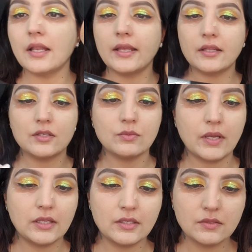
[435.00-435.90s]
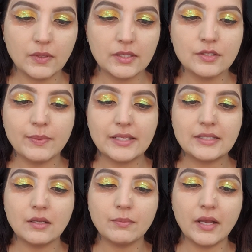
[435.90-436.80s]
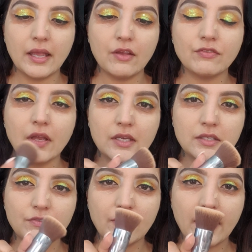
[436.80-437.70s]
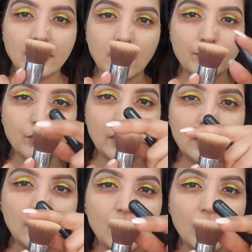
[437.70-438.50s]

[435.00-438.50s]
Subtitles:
like this one is by Sigma F80 flat kabuki.